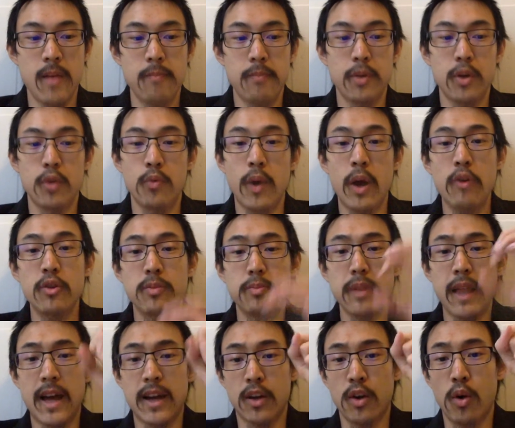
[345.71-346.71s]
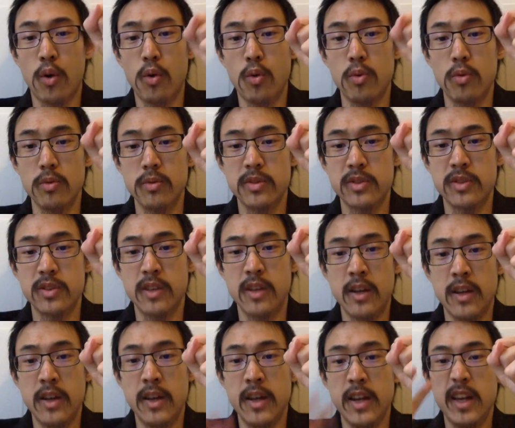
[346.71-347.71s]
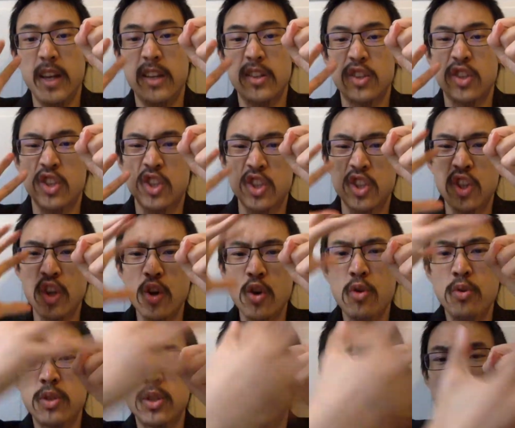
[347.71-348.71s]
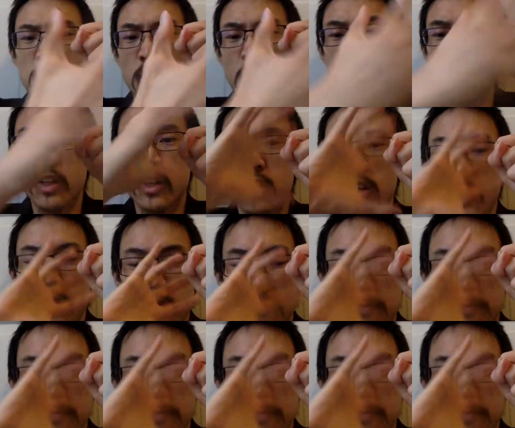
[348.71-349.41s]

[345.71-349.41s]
But around black holes, it's so distorted.